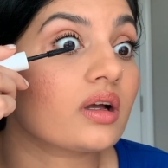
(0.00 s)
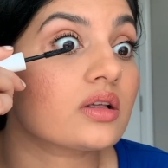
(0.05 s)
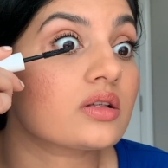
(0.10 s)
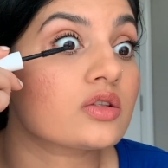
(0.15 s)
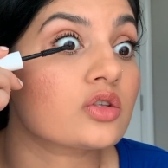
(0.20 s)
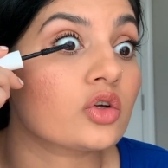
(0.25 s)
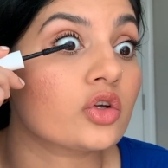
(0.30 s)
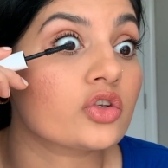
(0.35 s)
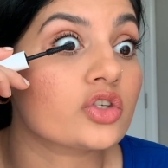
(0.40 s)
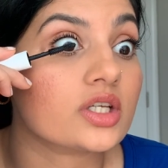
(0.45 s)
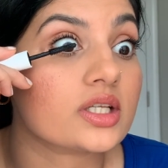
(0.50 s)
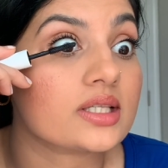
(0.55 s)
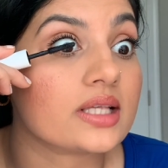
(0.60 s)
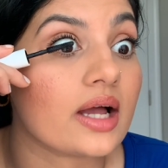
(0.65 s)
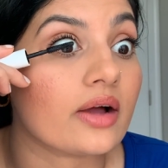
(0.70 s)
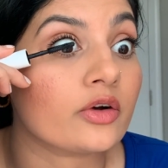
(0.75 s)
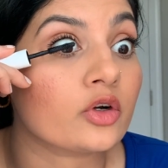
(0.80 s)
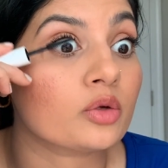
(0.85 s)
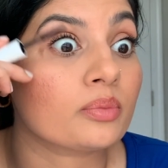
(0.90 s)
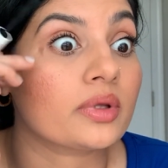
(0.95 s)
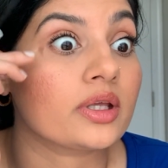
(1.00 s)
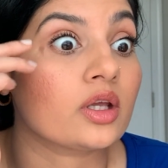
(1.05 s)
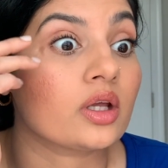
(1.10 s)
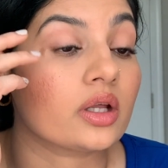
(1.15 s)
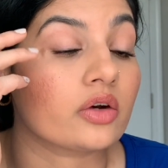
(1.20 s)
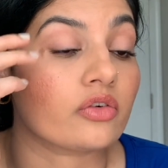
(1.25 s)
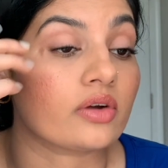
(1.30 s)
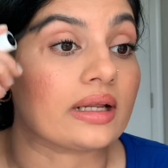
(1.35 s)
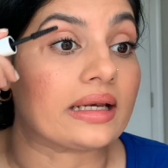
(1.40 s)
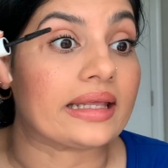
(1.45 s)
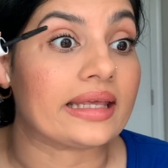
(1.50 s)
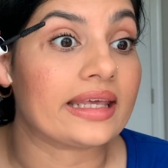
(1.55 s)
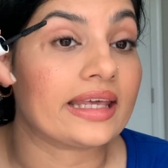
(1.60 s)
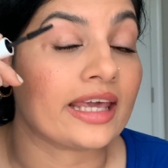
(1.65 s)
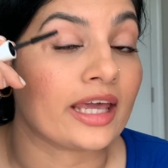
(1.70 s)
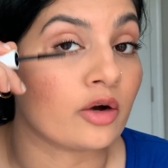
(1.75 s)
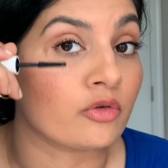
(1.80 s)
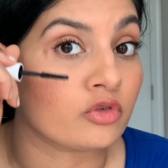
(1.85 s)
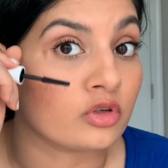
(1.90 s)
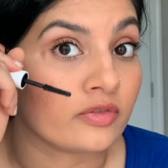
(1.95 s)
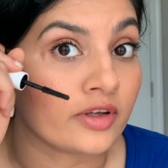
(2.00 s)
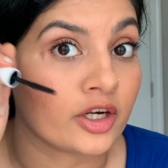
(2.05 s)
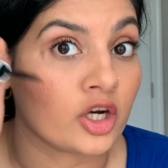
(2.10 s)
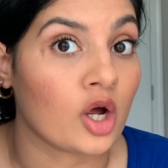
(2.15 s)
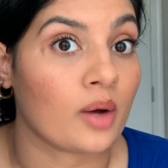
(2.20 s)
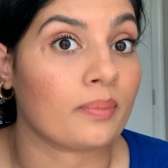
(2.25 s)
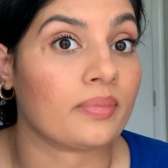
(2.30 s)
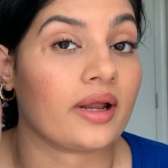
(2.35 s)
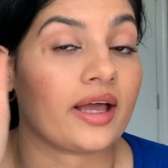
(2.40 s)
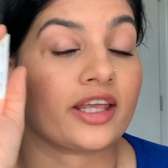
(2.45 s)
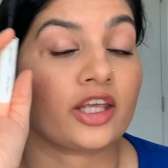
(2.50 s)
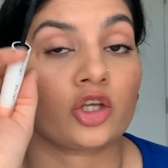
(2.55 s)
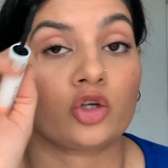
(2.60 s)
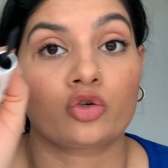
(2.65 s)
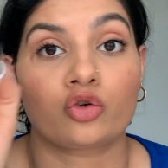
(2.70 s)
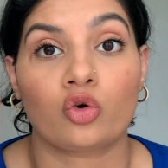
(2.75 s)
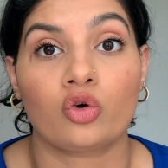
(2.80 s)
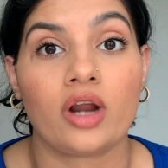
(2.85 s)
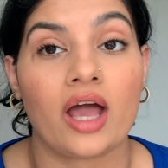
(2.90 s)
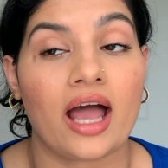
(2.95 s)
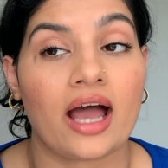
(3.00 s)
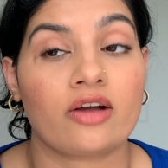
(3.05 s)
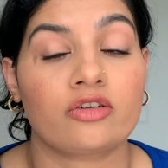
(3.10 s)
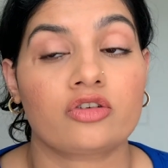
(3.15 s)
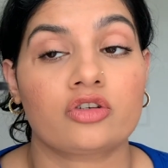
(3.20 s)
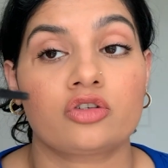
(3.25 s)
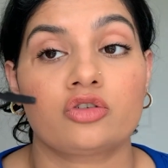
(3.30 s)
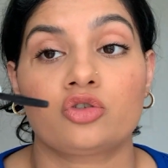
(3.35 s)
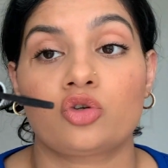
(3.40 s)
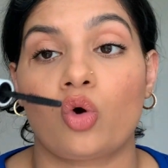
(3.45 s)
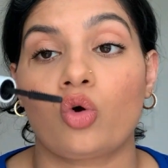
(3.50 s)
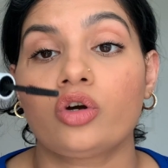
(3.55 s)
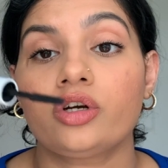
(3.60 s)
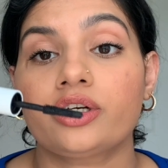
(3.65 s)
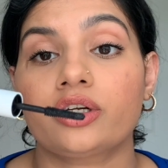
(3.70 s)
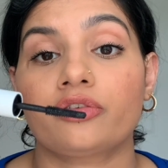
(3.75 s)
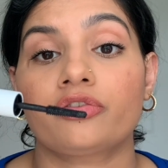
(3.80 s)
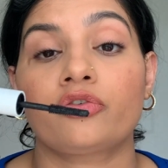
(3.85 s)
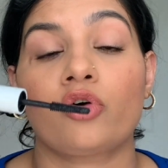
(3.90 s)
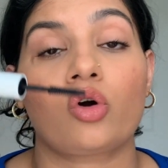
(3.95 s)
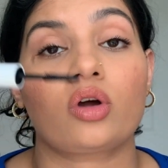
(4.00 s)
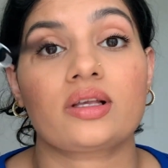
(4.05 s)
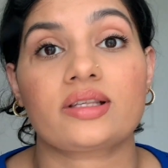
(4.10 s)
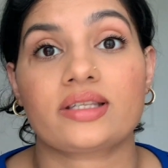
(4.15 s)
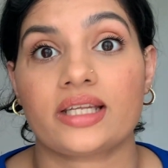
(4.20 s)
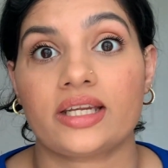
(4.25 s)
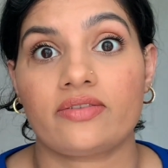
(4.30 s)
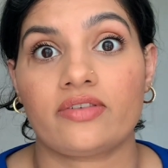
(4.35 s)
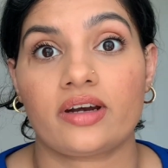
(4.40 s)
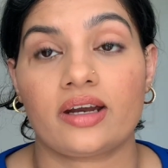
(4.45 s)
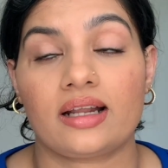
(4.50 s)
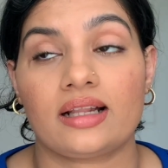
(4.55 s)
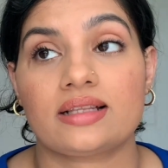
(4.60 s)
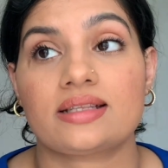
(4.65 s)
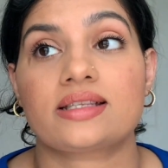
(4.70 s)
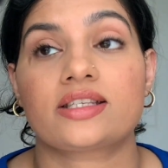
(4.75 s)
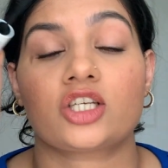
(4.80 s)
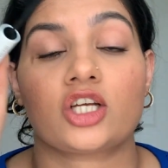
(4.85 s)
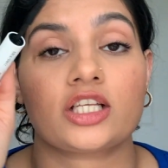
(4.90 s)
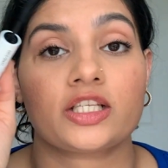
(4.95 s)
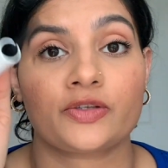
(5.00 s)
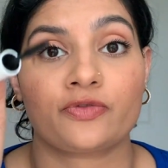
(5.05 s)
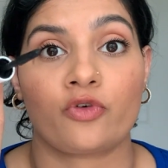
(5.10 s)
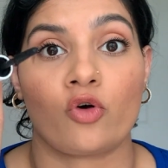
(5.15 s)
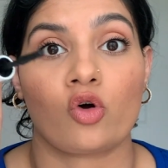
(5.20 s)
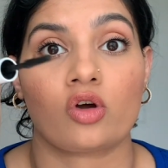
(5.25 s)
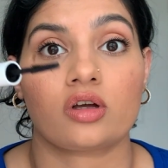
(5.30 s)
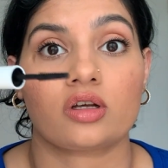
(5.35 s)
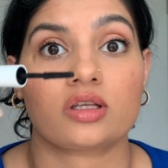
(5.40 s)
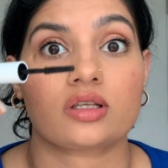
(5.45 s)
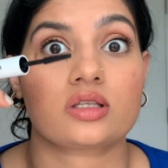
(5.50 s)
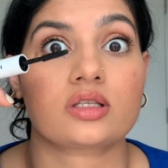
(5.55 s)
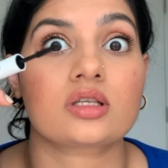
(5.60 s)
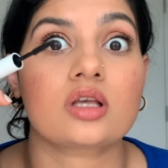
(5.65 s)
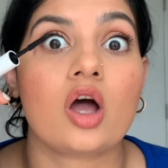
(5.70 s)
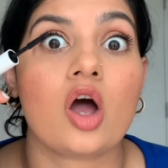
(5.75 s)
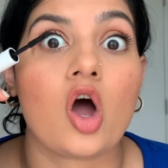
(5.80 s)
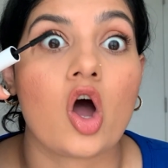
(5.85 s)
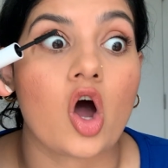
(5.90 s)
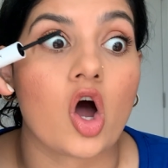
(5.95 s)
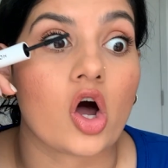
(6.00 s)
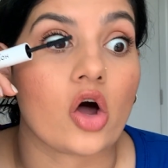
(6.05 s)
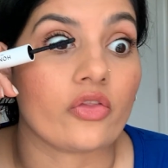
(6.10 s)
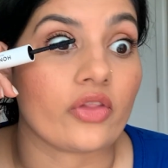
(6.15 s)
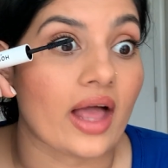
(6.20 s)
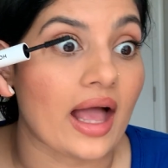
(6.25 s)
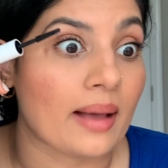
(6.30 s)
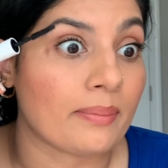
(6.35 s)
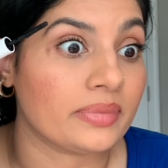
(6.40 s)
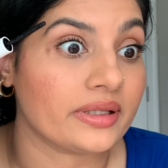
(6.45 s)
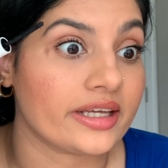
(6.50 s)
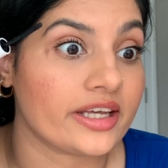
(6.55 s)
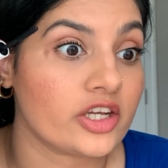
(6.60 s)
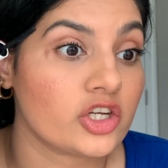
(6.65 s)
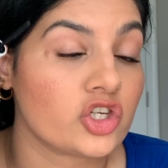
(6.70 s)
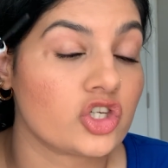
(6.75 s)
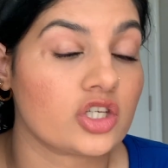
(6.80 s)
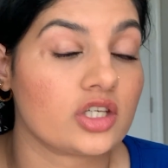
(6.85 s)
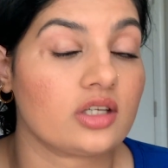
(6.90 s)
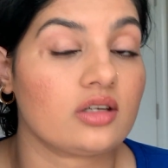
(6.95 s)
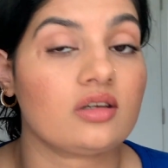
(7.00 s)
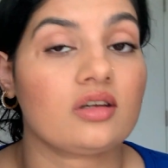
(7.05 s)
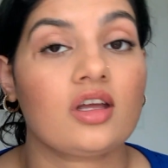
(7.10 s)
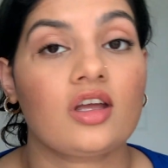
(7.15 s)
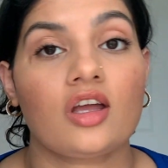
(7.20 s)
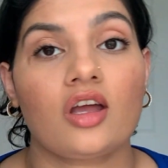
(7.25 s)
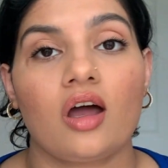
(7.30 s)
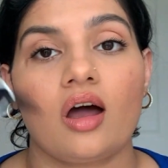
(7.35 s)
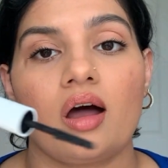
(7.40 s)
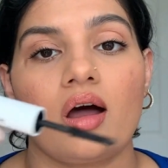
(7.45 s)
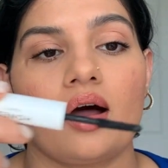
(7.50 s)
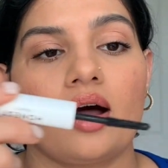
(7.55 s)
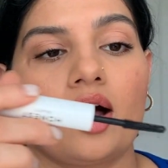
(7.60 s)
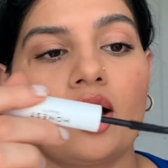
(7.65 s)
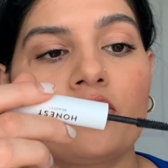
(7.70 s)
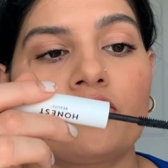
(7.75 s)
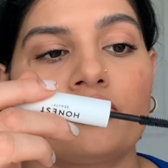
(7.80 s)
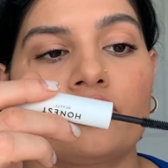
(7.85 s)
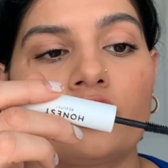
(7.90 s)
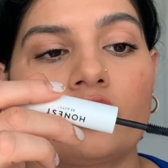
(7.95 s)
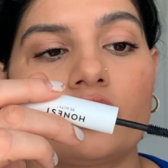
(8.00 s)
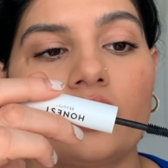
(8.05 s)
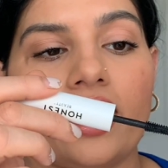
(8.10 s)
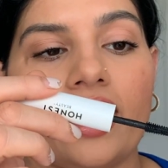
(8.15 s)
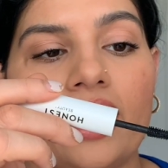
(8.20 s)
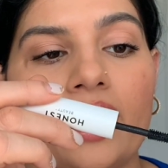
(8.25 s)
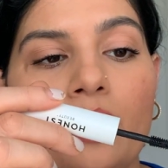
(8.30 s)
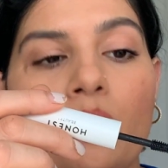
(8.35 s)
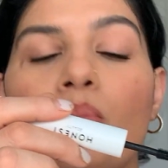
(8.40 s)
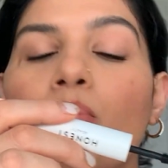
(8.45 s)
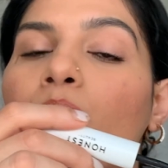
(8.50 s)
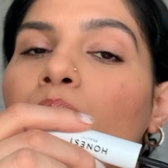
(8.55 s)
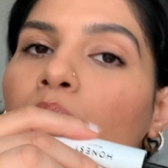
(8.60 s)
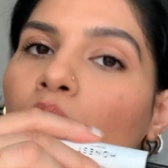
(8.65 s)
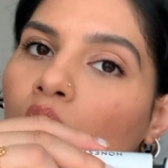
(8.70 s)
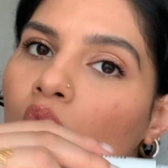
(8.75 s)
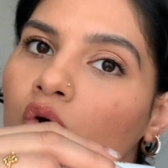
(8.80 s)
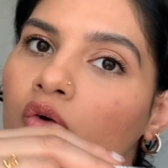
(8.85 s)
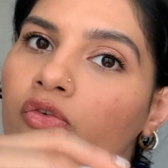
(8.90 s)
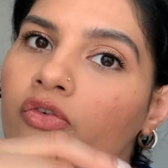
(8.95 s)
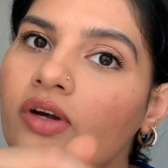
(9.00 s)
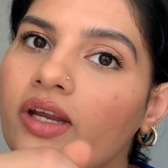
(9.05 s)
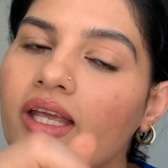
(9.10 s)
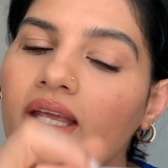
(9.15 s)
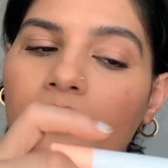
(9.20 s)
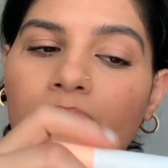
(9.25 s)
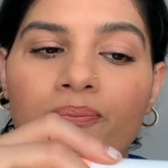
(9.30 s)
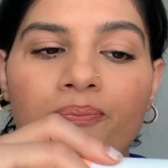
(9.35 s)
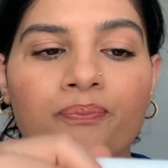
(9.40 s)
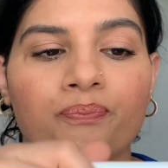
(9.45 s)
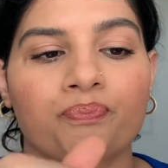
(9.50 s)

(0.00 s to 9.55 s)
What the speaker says: So you just have to be really careful when you're applying. You don't focus anywhere else, just focus on the application for a poke-free